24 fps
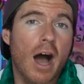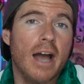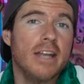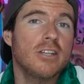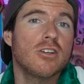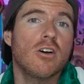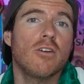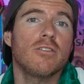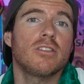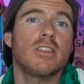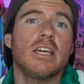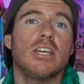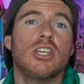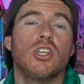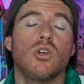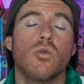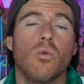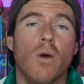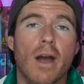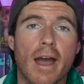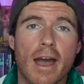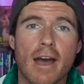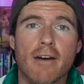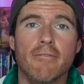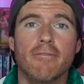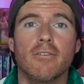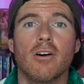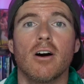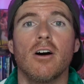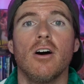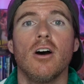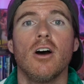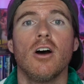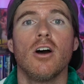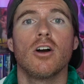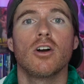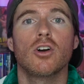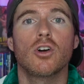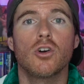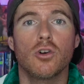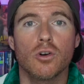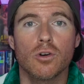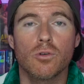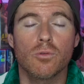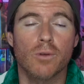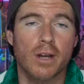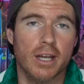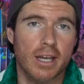I don't think you ever
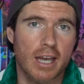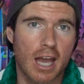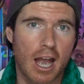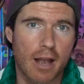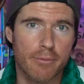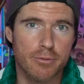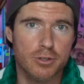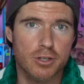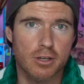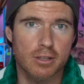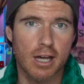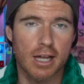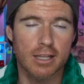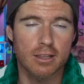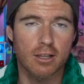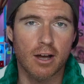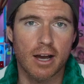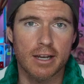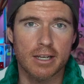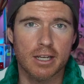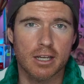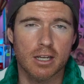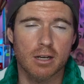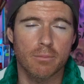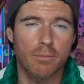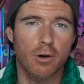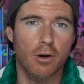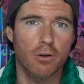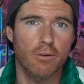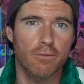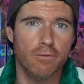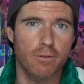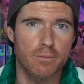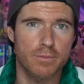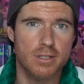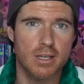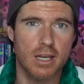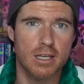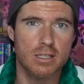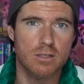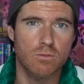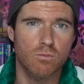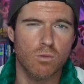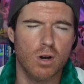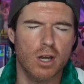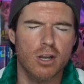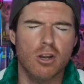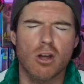could recapture that lightning in a bottle from
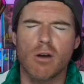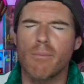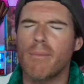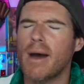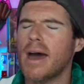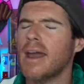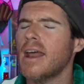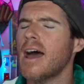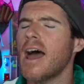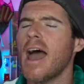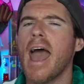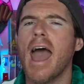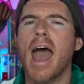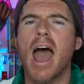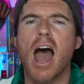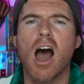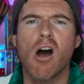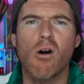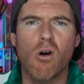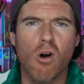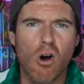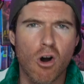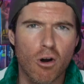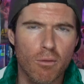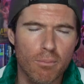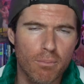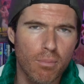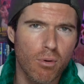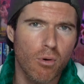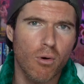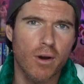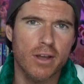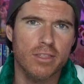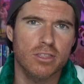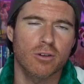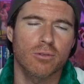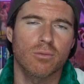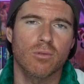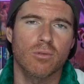Season 1. No matter how on point the